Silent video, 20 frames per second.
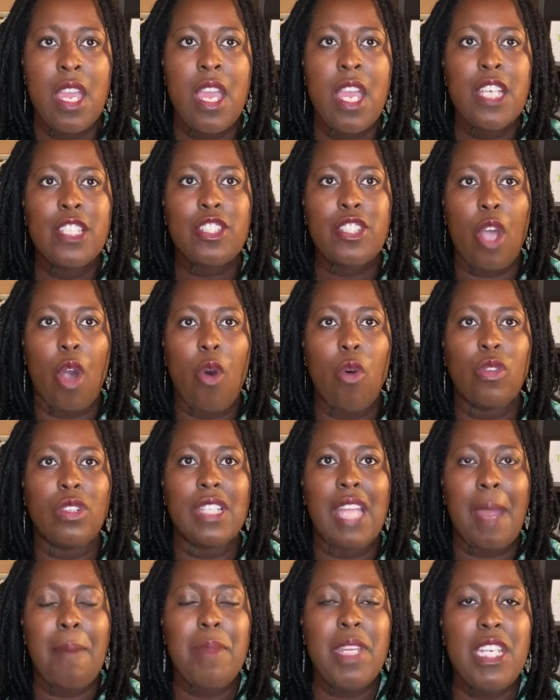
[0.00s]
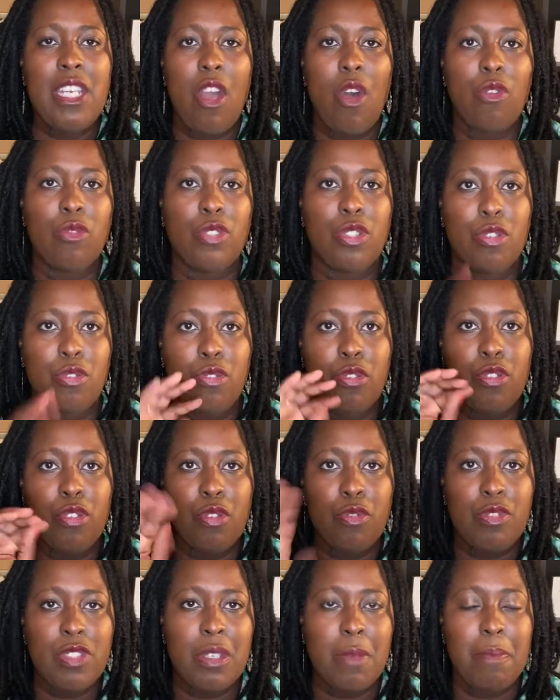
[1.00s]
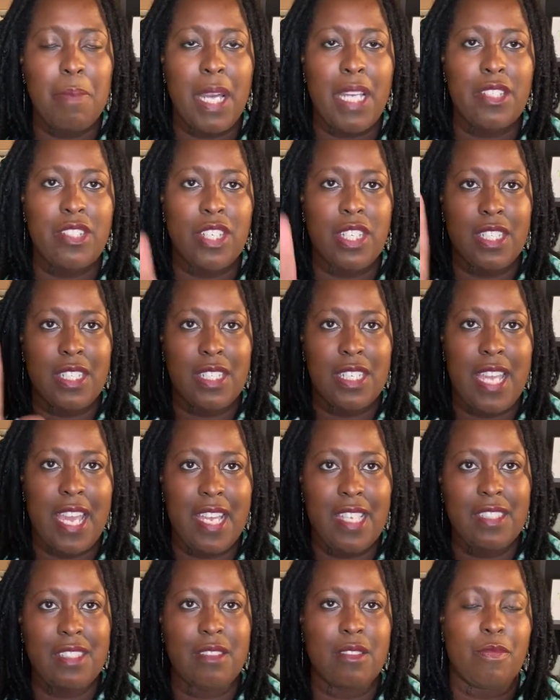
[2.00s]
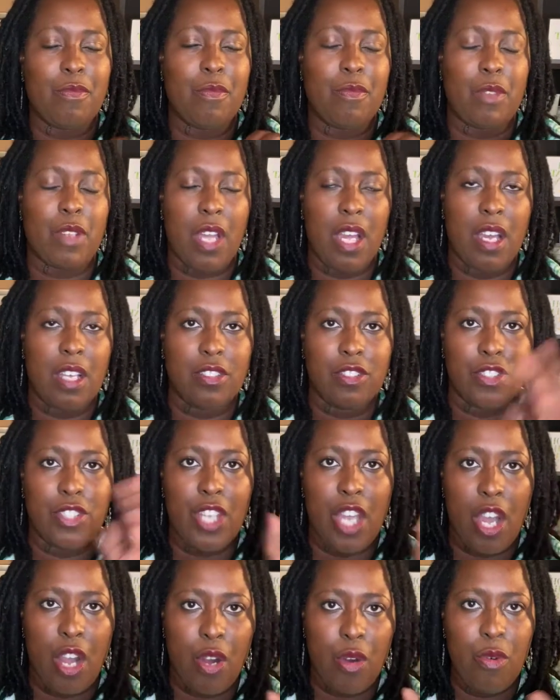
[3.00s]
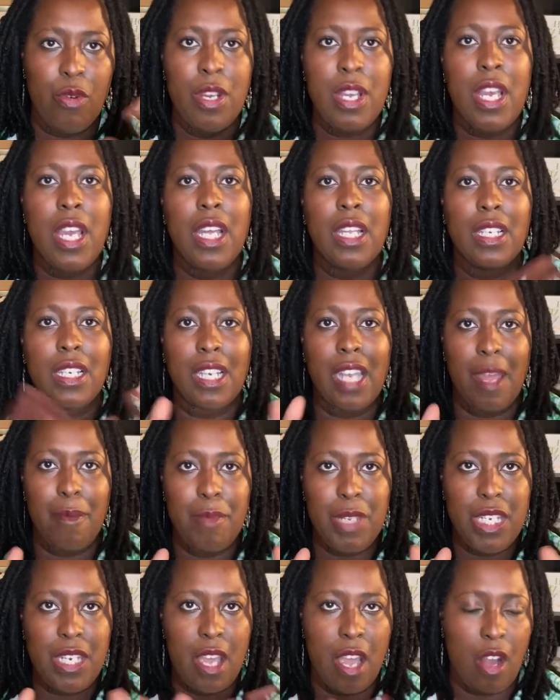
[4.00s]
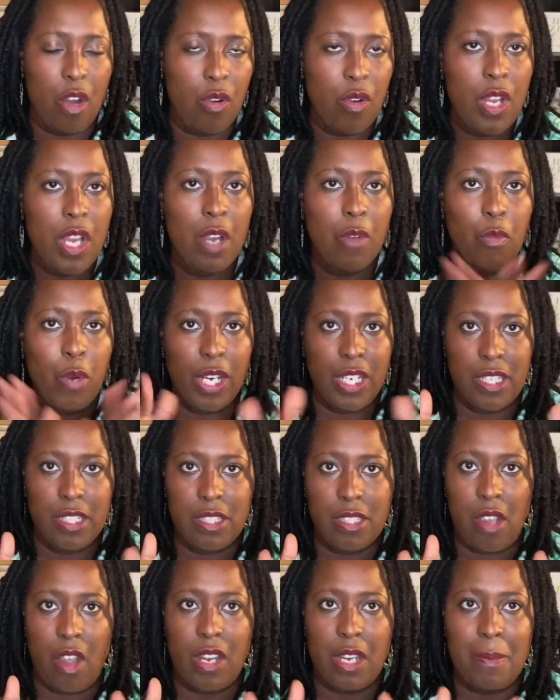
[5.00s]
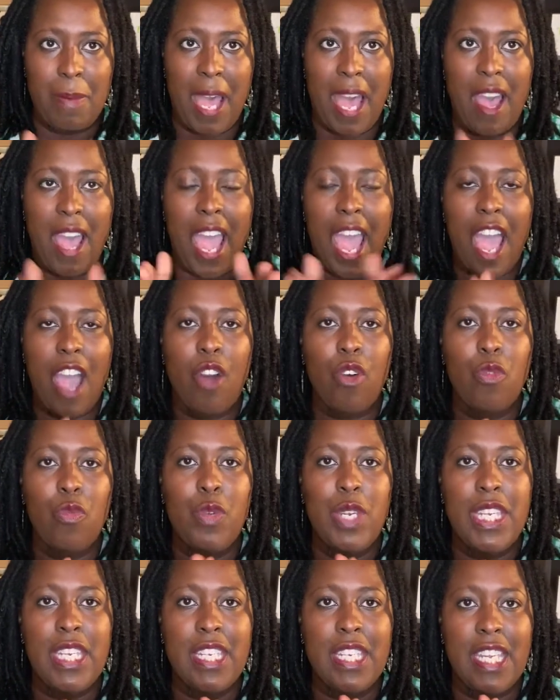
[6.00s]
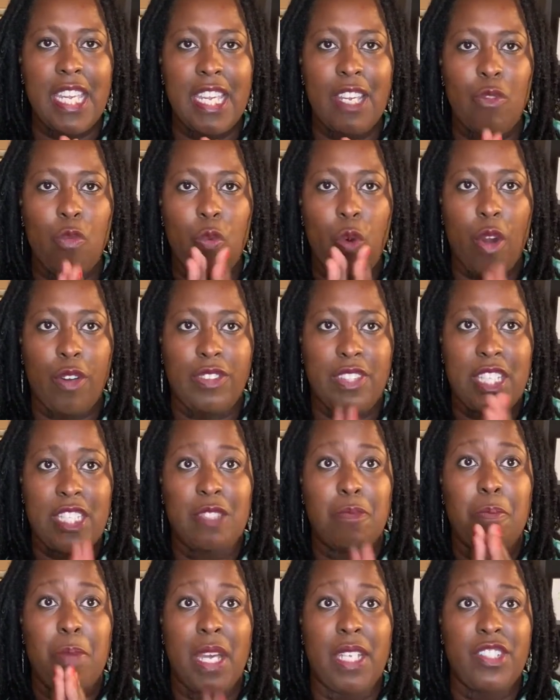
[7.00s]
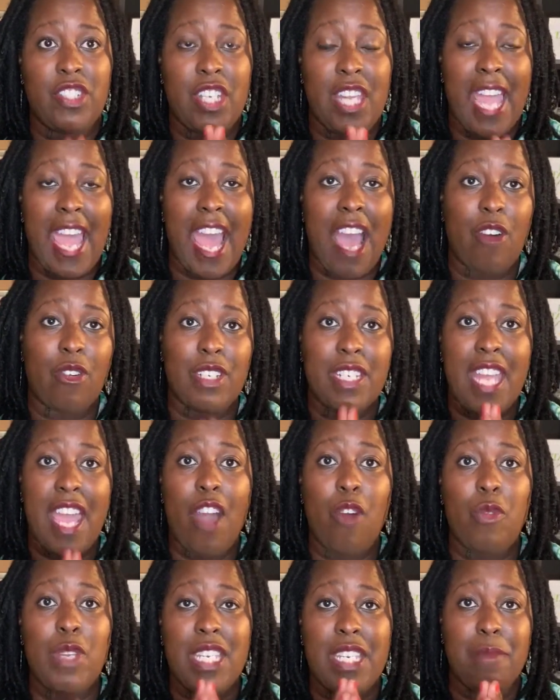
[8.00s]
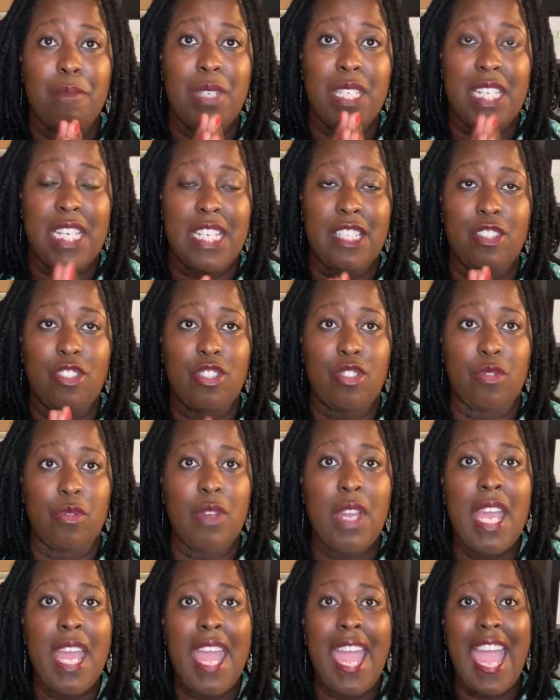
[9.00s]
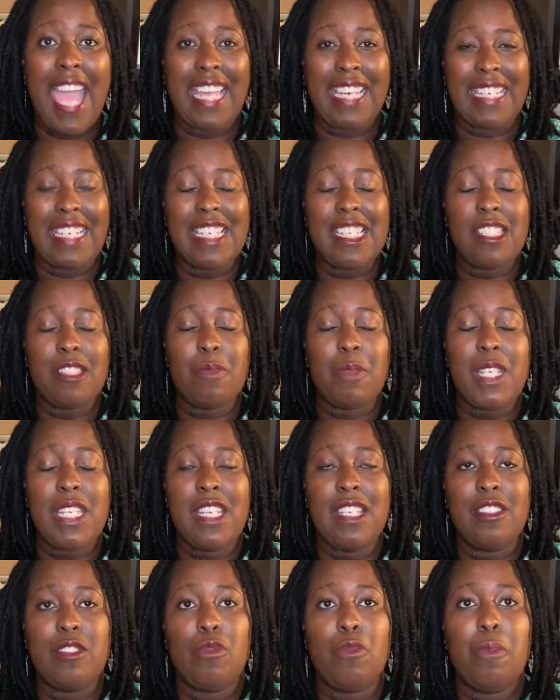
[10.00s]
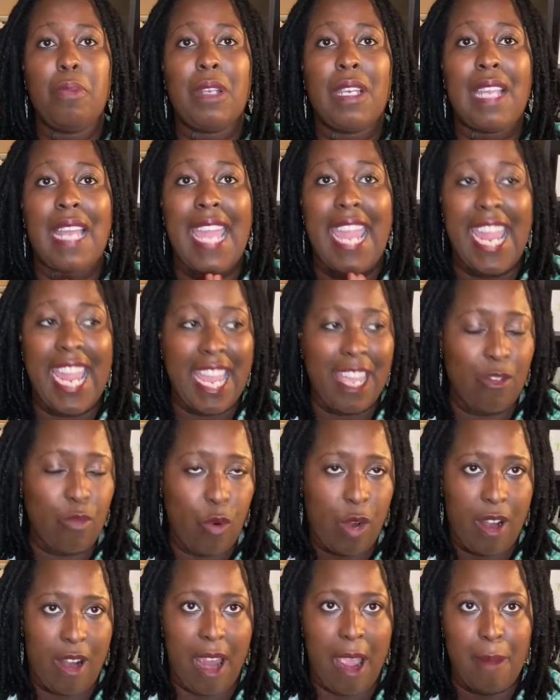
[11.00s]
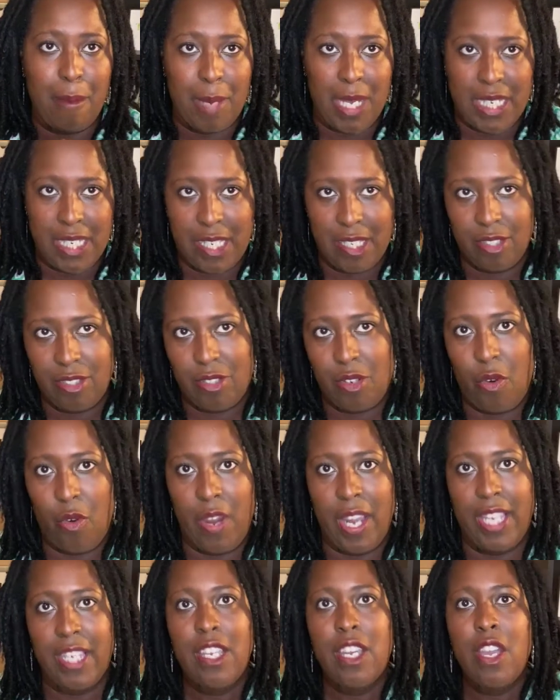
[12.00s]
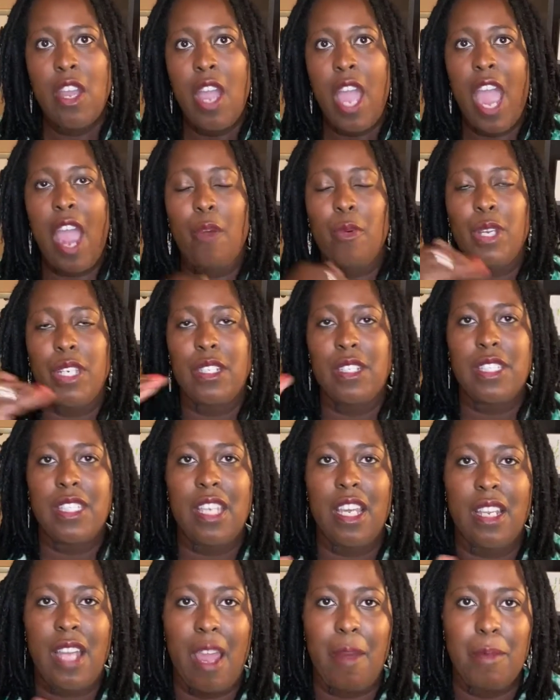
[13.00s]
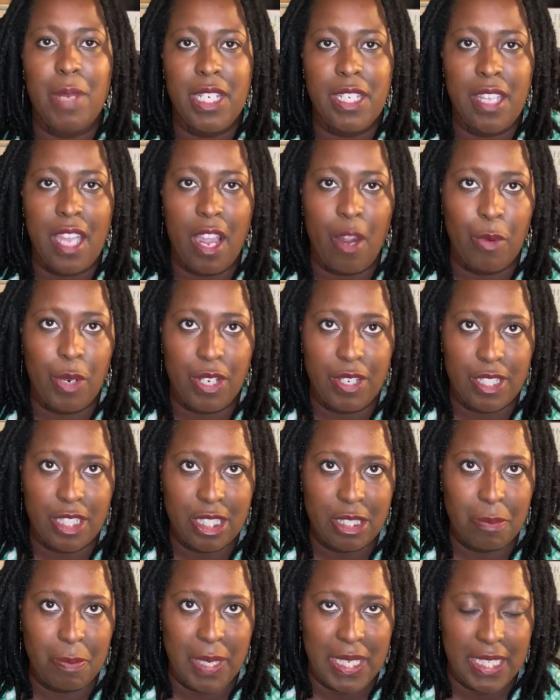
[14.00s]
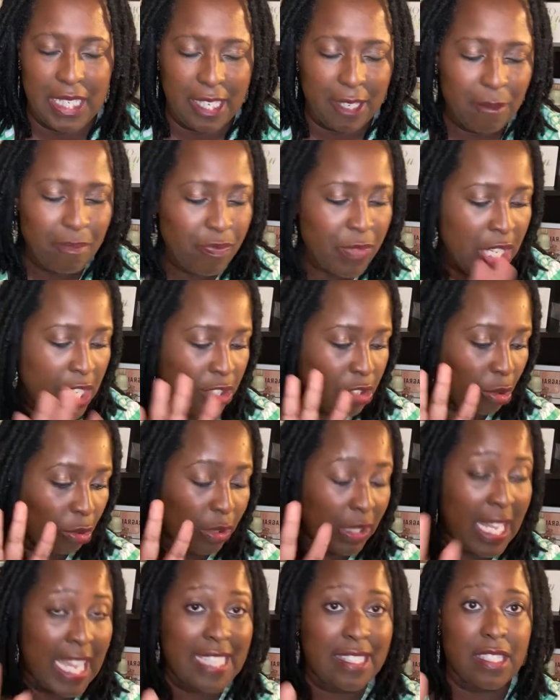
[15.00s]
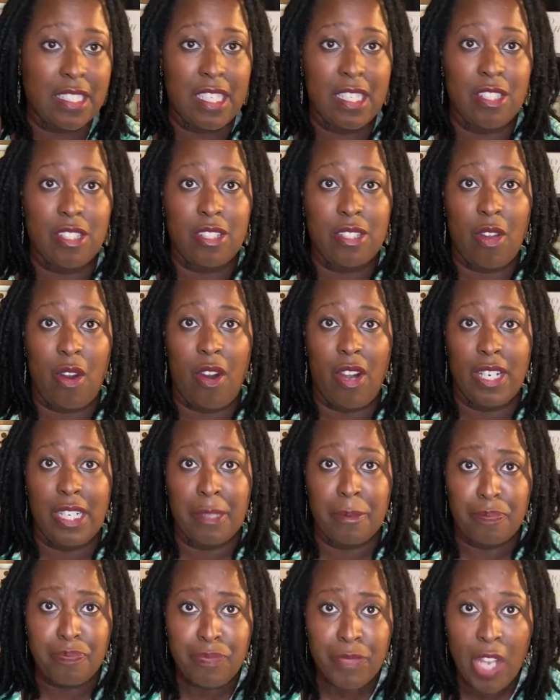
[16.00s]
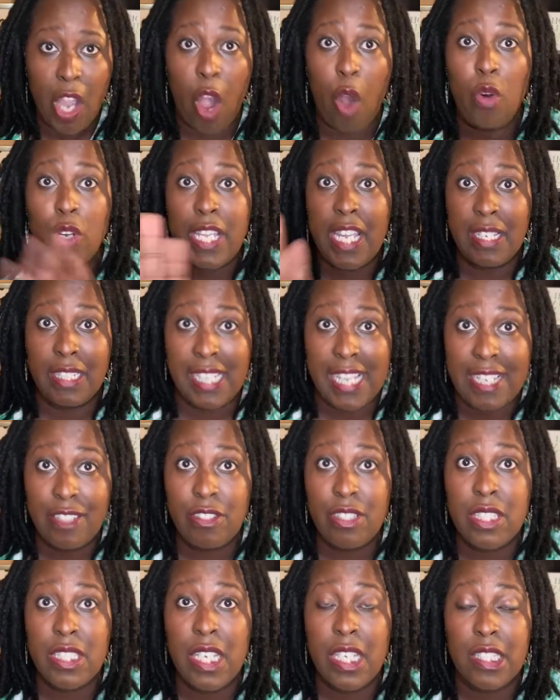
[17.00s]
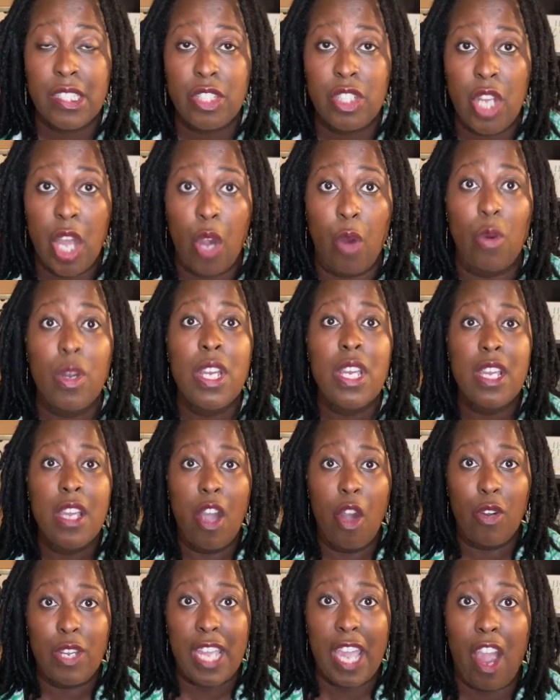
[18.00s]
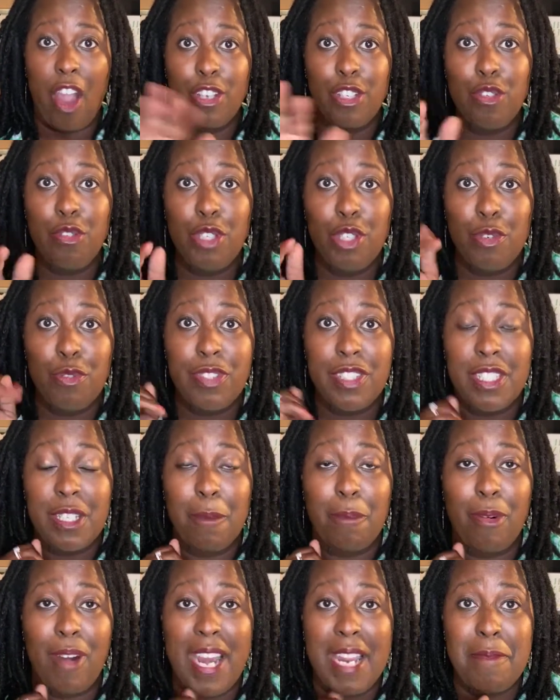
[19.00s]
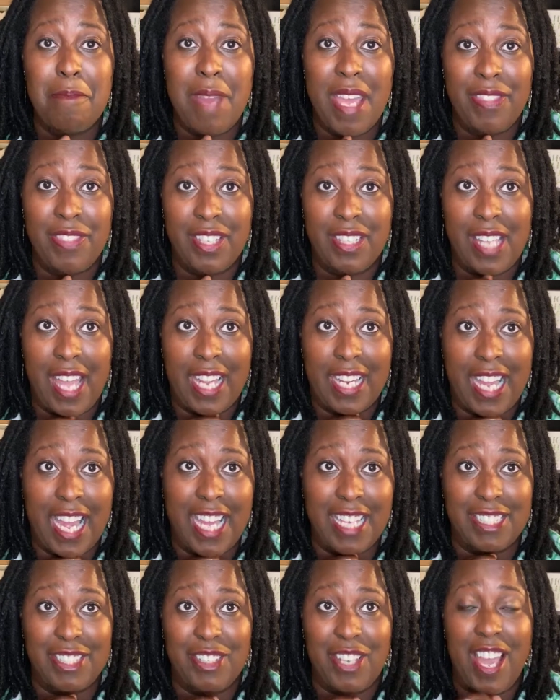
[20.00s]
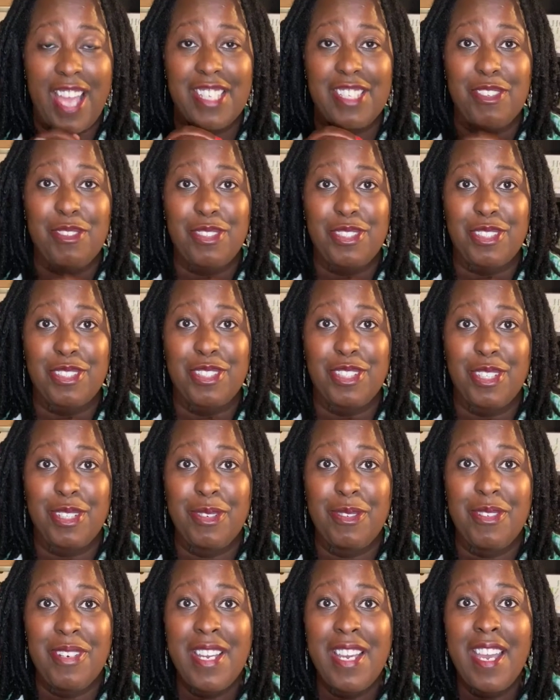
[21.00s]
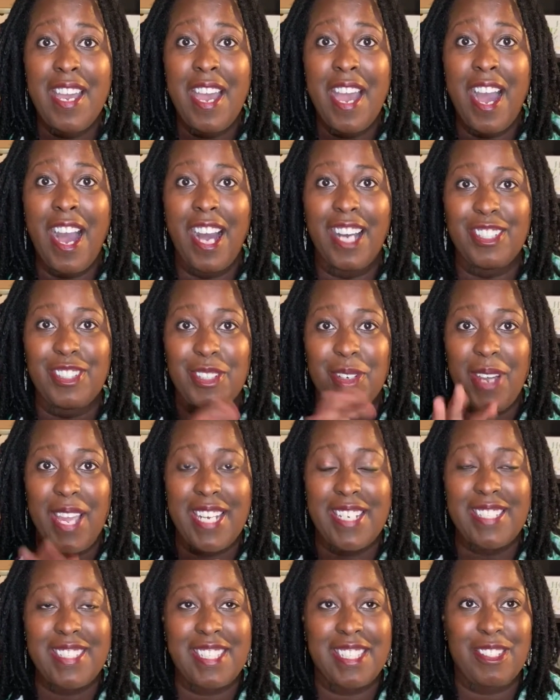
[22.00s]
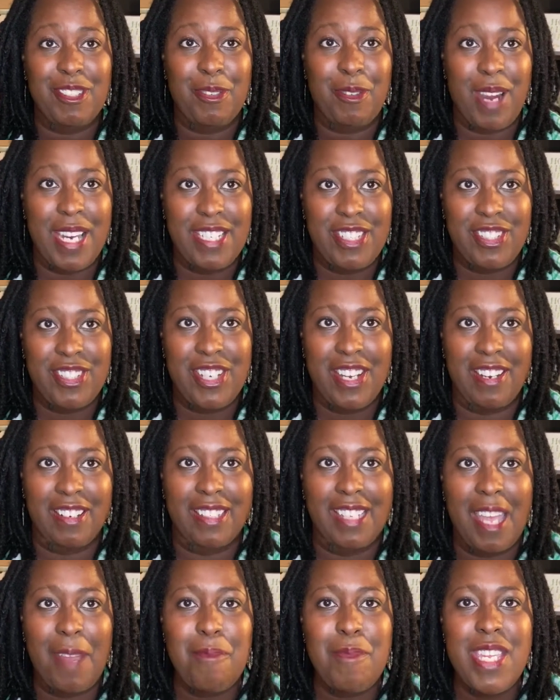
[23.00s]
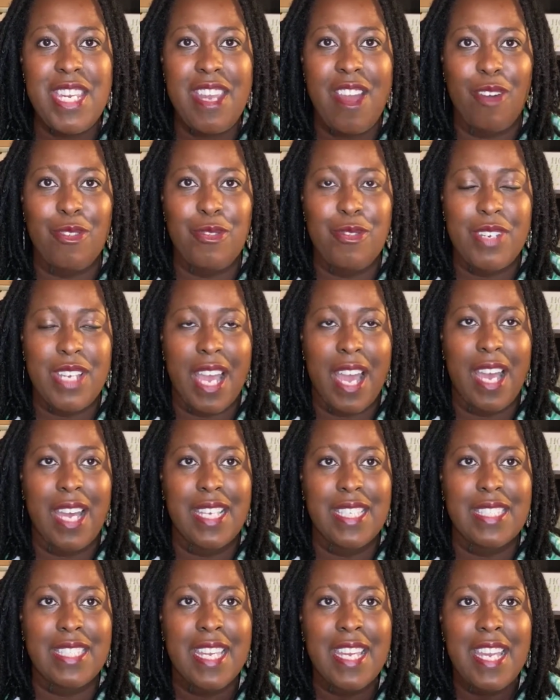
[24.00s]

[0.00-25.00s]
So let me know. Do you use a budget? Yes. No, let me know. We're going to talk about how we can work this budget out and how we can begin to at least begin to plan where our money is going, how we're going to tell our money, how we're going to spend it. So let's get started. Okay, Landa says no. Okay, are you using the brain method like I used to do? Johanna says great share. Let me know, you guys.